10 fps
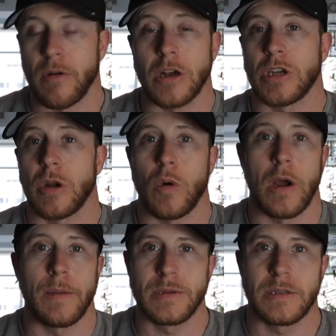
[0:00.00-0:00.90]
brush and the
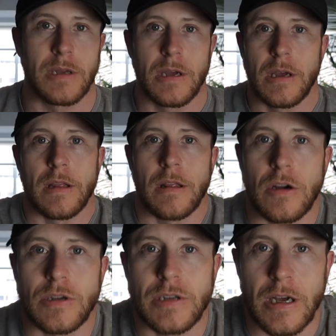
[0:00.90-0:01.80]
wipes,
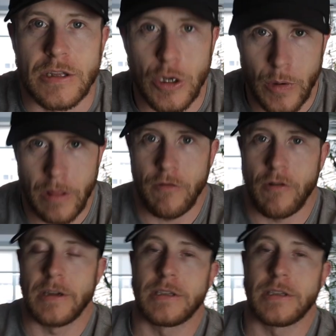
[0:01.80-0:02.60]
there's two and three.